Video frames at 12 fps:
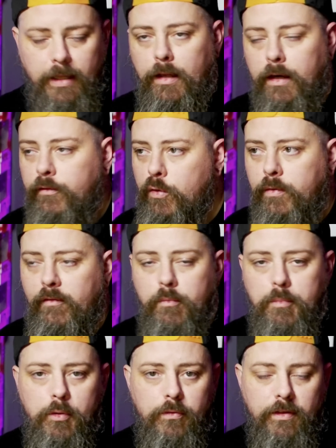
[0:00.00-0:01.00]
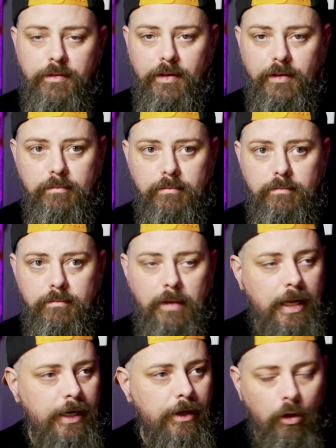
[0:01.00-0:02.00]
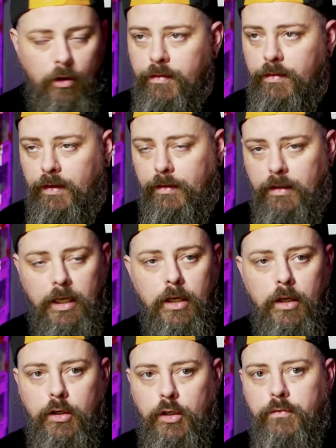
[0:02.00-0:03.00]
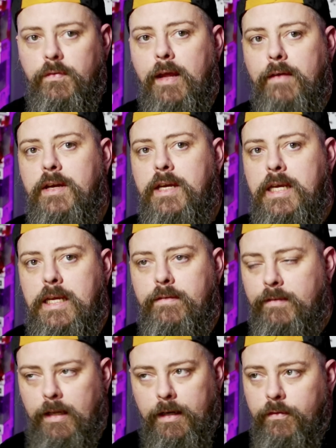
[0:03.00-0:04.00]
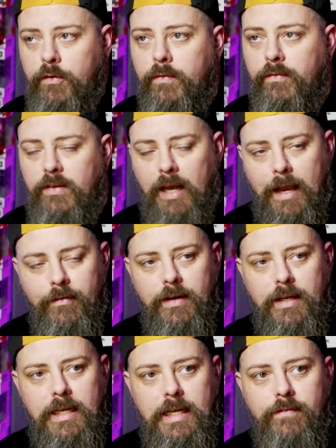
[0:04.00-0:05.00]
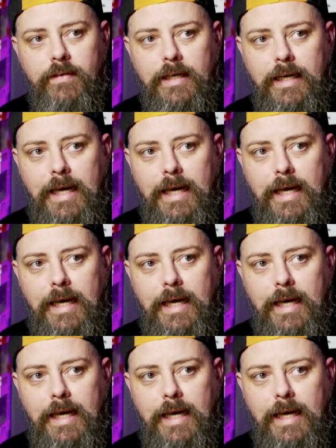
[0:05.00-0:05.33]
none of you have ever proved a thing. Not a thing. None of you have ever even